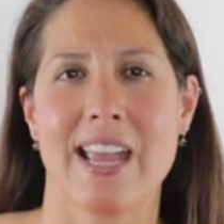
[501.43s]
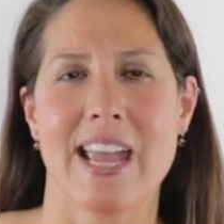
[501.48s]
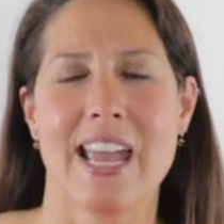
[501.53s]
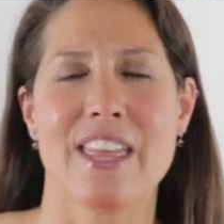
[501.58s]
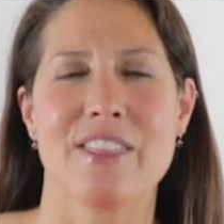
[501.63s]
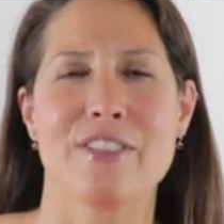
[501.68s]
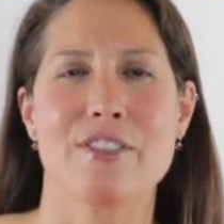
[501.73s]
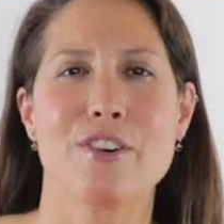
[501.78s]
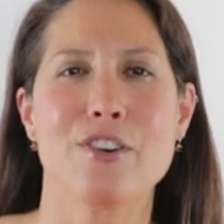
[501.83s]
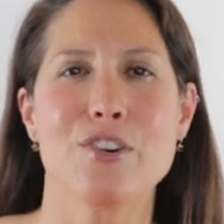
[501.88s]

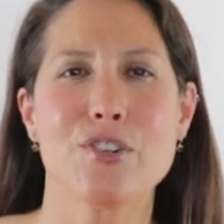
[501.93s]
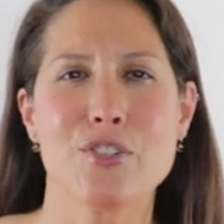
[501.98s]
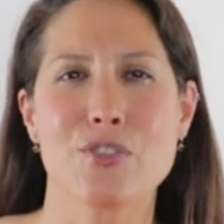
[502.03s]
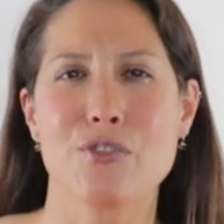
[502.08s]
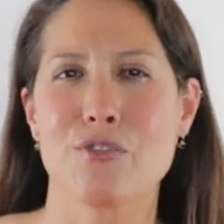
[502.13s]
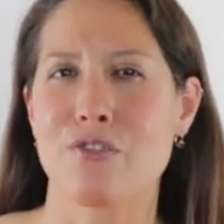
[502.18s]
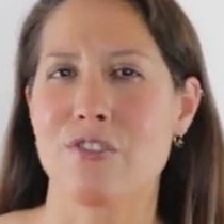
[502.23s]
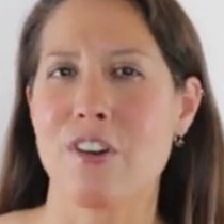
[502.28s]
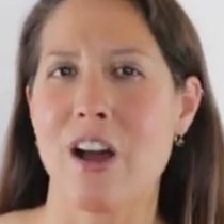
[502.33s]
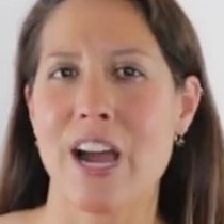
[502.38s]
And those
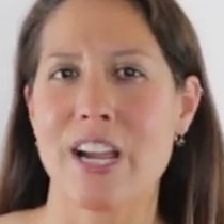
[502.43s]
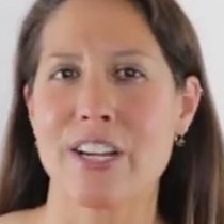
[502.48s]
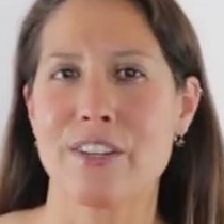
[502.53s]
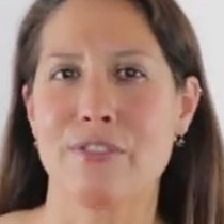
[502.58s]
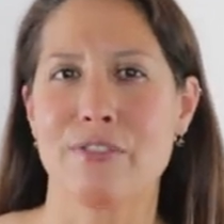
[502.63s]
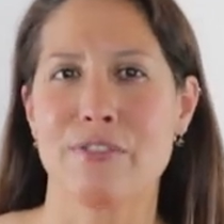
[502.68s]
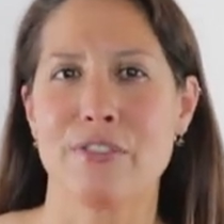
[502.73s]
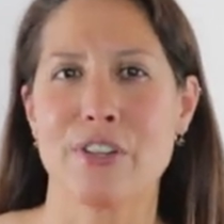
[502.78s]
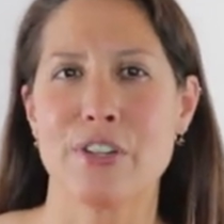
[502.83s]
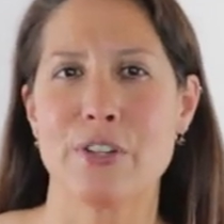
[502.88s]
fried
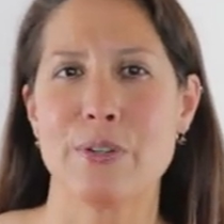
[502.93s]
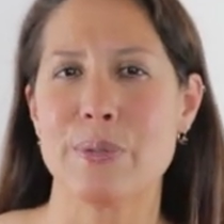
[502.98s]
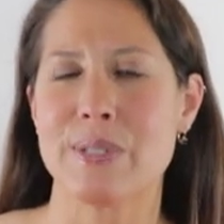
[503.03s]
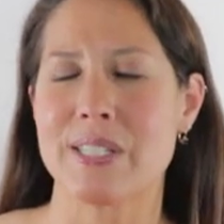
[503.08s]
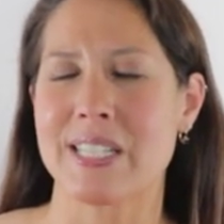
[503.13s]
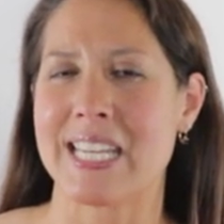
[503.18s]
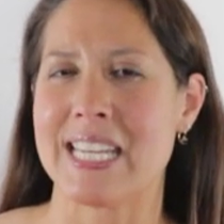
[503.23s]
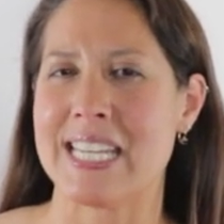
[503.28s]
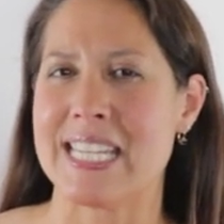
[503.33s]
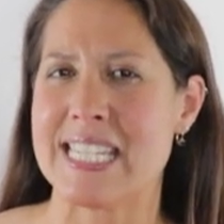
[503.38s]
foods
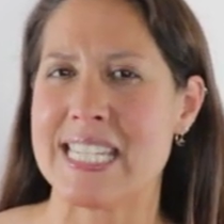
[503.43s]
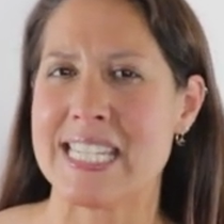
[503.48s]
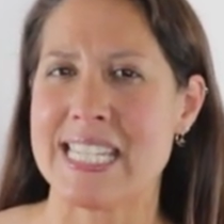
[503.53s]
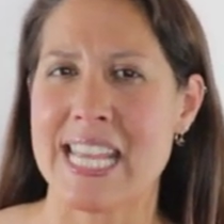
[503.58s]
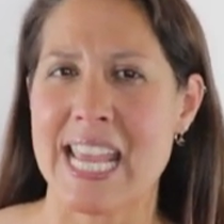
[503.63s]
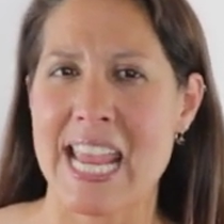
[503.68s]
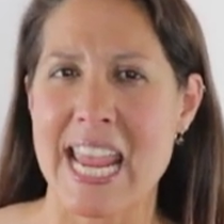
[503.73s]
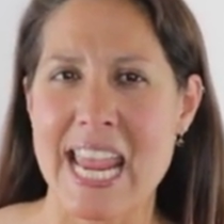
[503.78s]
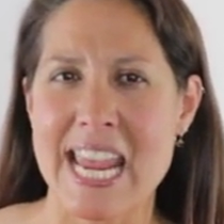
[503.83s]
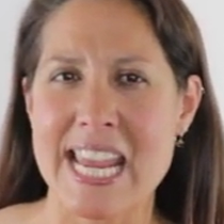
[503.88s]
can
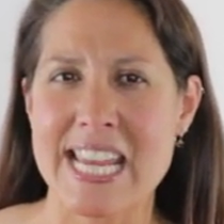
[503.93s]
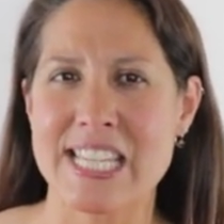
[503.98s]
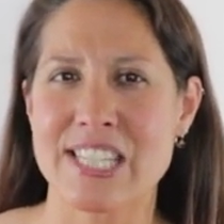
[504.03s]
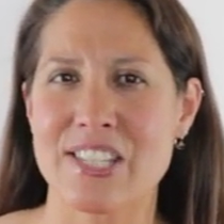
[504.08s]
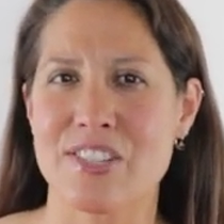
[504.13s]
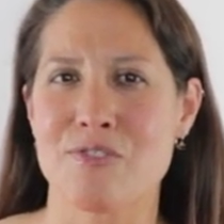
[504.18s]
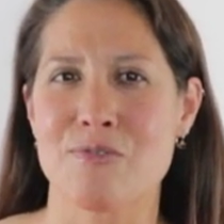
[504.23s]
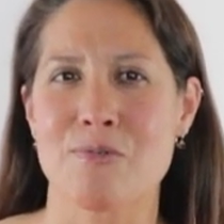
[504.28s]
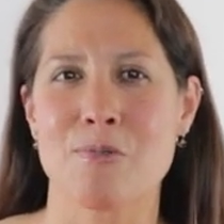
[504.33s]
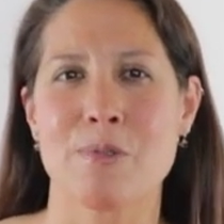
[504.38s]

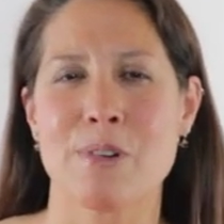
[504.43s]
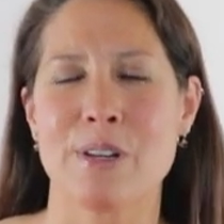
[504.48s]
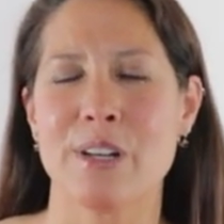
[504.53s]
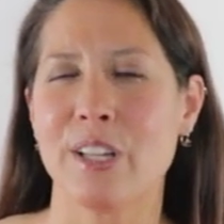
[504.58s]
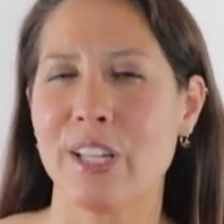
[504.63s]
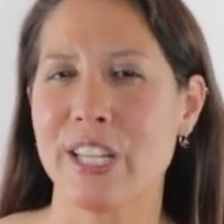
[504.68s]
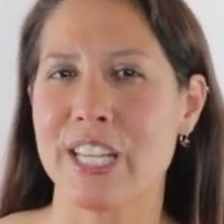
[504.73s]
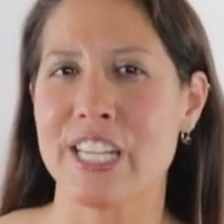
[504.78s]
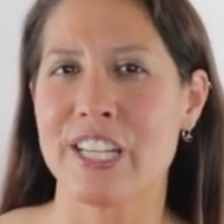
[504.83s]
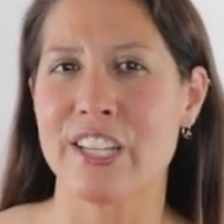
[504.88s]
taste
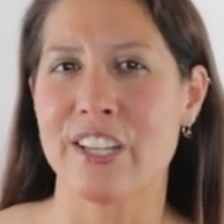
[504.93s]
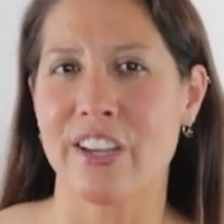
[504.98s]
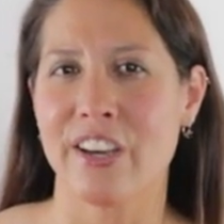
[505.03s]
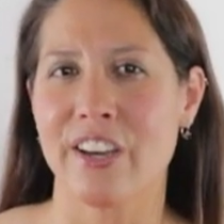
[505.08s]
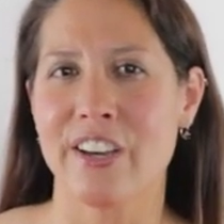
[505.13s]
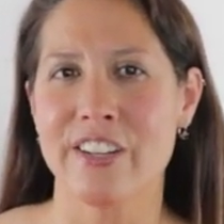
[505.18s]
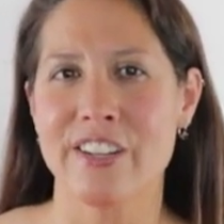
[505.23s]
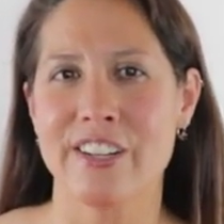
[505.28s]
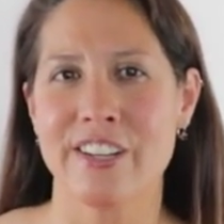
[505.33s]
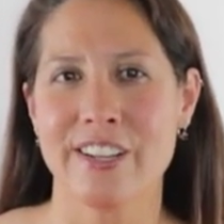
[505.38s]
really
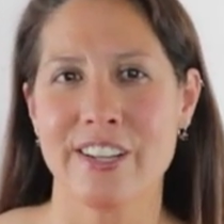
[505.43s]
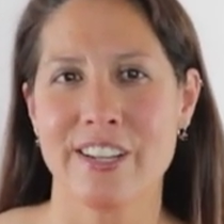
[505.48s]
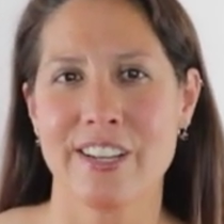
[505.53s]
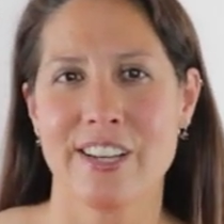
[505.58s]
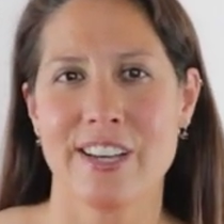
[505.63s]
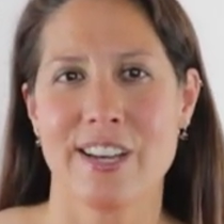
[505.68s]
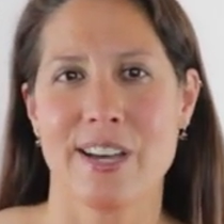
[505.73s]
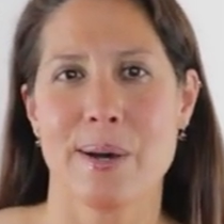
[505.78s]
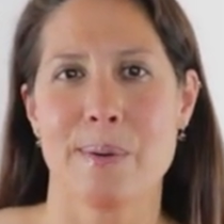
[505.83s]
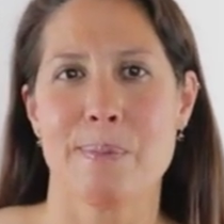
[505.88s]
good,
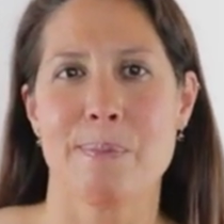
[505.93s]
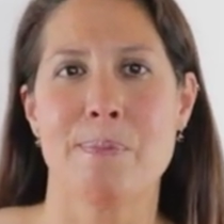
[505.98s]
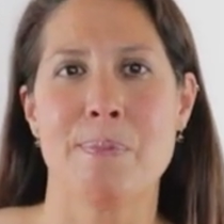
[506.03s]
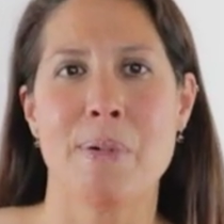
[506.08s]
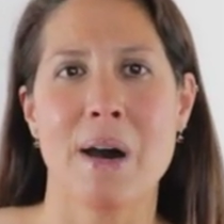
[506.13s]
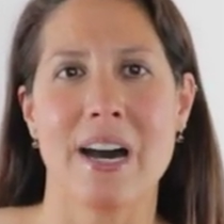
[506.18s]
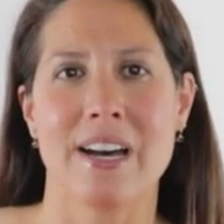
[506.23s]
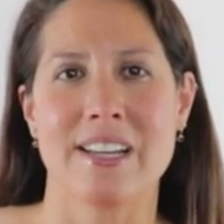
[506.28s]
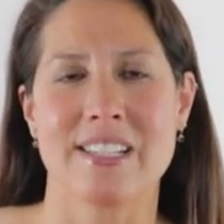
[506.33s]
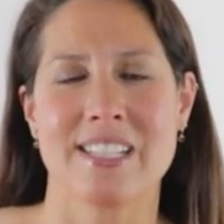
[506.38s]

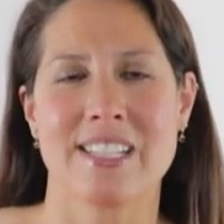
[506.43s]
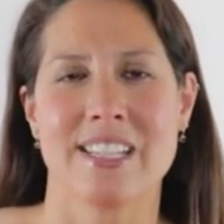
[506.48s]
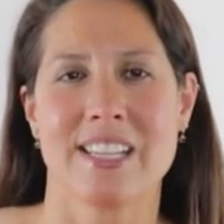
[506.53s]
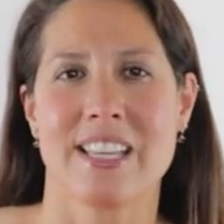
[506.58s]
but